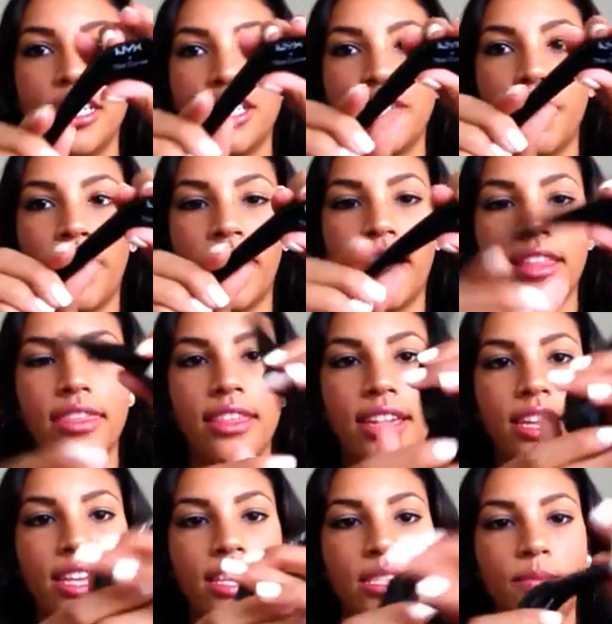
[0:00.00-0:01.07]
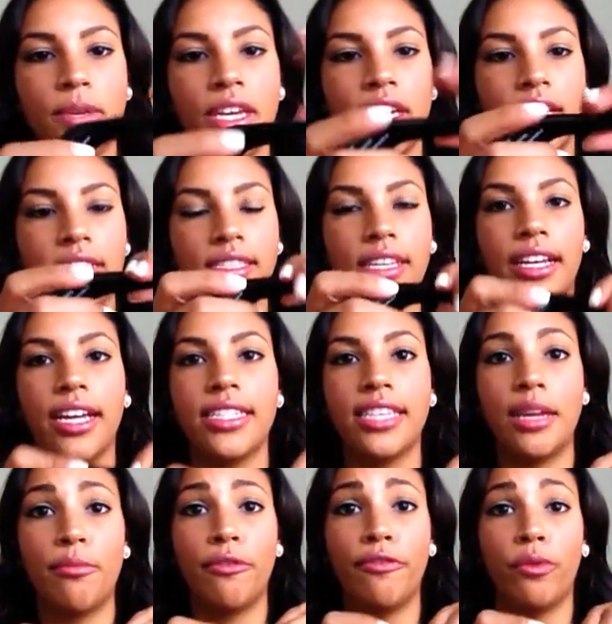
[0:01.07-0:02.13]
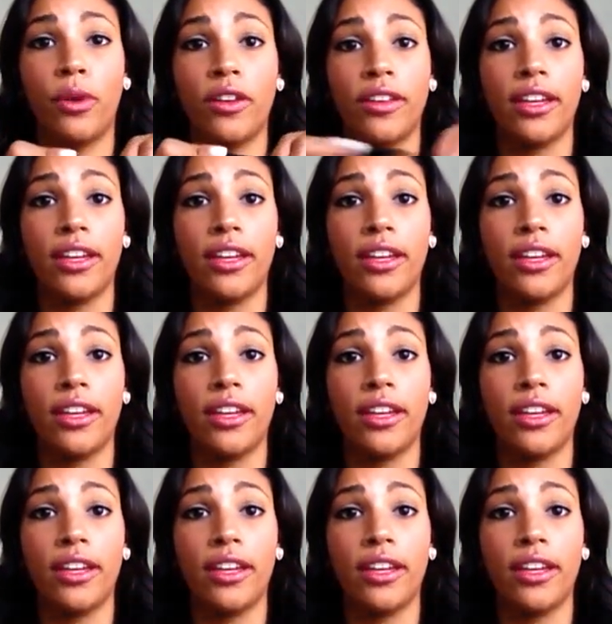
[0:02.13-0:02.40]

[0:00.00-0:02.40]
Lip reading: So I got this because, like I said before,